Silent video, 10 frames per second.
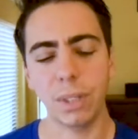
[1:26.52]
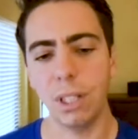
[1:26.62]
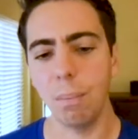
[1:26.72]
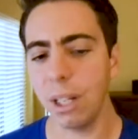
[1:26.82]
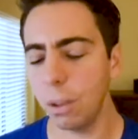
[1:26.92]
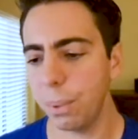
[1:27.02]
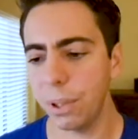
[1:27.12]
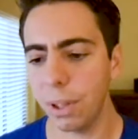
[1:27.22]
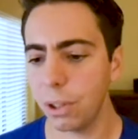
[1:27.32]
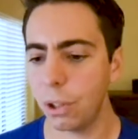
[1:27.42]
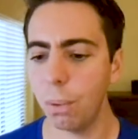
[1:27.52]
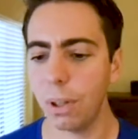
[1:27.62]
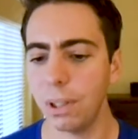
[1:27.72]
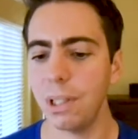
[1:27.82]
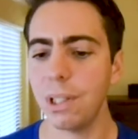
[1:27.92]
In my opinion,
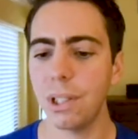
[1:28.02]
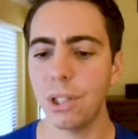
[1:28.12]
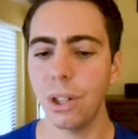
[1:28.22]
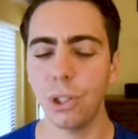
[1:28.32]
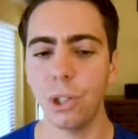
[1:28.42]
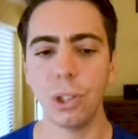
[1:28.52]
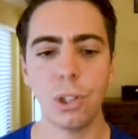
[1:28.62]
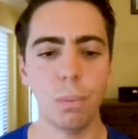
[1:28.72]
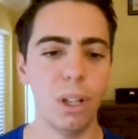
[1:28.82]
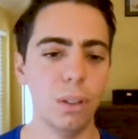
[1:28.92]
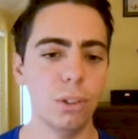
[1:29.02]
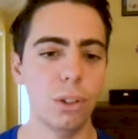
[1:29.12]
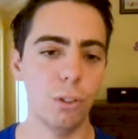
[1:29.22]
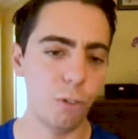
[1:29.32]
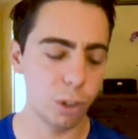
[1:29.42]
Kubernetes is not just about
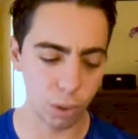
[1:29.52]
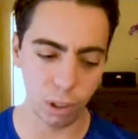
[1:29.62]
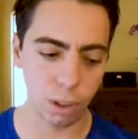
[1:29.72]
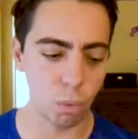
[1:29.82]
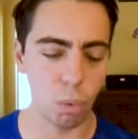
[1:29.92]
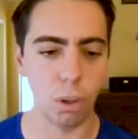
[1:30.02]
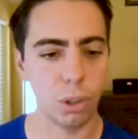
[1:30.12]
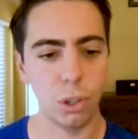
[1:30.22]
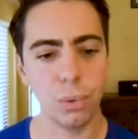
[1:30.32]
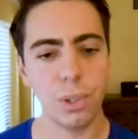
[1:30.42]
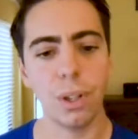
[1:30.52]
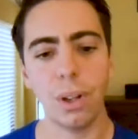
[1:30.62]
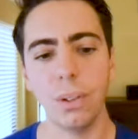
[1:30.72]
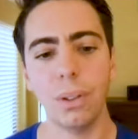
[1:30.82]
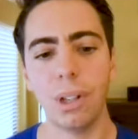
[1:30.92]
configuring workloads
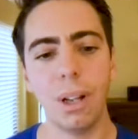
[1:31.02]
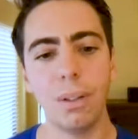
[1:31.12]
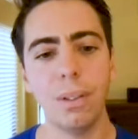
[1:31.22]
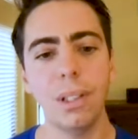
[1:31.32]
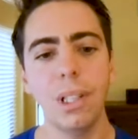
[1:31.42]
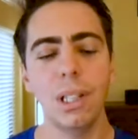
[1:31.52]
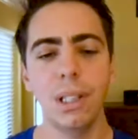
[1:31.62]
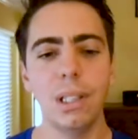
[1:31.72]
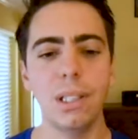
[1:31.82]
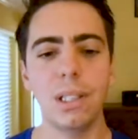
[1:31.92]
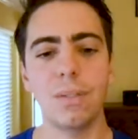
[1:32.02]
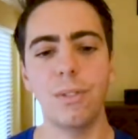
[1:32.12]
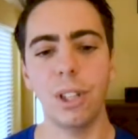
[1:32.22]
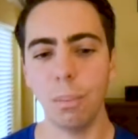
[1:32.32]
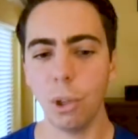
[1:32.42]
on the cloud. It's
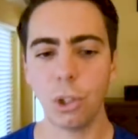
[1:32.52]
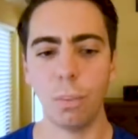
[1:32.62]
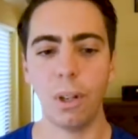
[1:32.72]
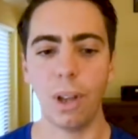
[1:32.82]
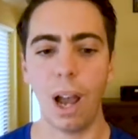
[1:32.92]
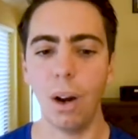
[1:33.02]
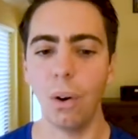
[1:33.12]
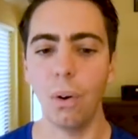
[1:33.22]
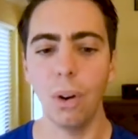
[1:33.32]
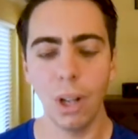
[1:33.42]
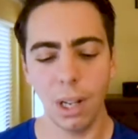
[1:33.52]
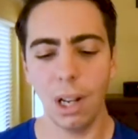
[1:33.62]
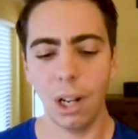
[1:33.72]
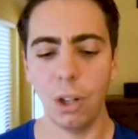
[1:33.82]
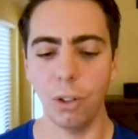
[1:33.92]
very much about how
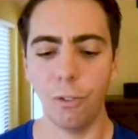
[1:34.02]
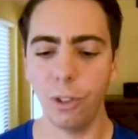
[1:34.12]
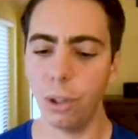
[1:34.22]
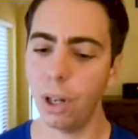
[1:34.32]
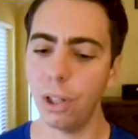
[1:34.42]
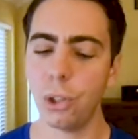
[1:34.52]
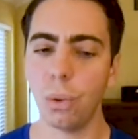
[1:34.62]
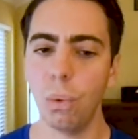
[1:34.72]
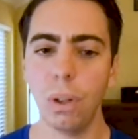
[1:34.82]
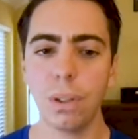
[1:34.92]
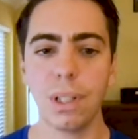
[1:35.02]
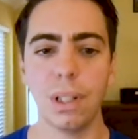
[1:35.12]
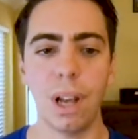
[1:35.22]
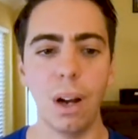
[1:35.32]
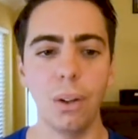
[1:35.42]
configuration works
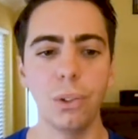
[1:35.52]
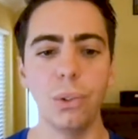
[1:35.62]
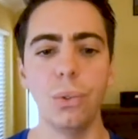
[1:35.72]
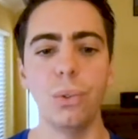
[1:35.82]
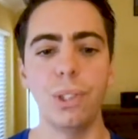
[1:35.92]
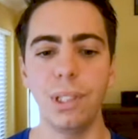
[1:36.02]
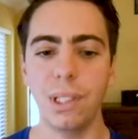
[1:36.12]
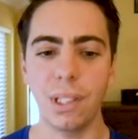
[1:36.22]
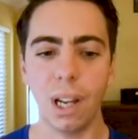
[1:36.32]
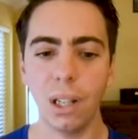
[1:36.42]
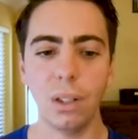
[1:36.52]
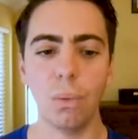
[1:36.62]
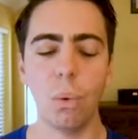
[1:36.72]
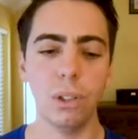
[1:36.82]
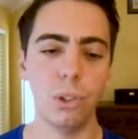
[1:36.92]
and how you decide
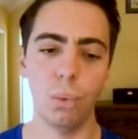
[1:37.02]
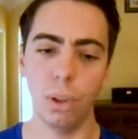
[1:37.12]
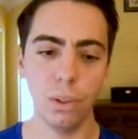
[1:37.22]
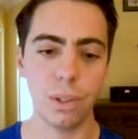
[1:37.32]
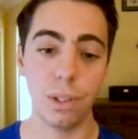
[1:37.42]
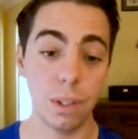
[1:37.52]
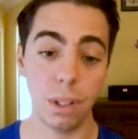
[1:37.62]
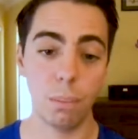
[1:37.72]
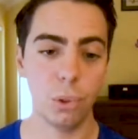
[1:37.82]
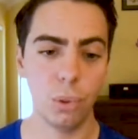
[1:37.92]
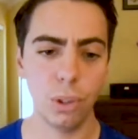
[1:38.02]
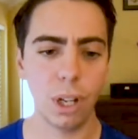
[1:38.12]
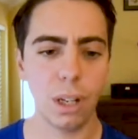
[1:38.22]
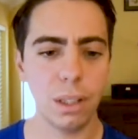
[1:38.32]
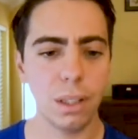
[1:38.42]
what you want the system to look
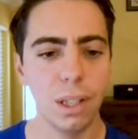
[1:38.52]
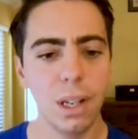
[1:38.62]
like.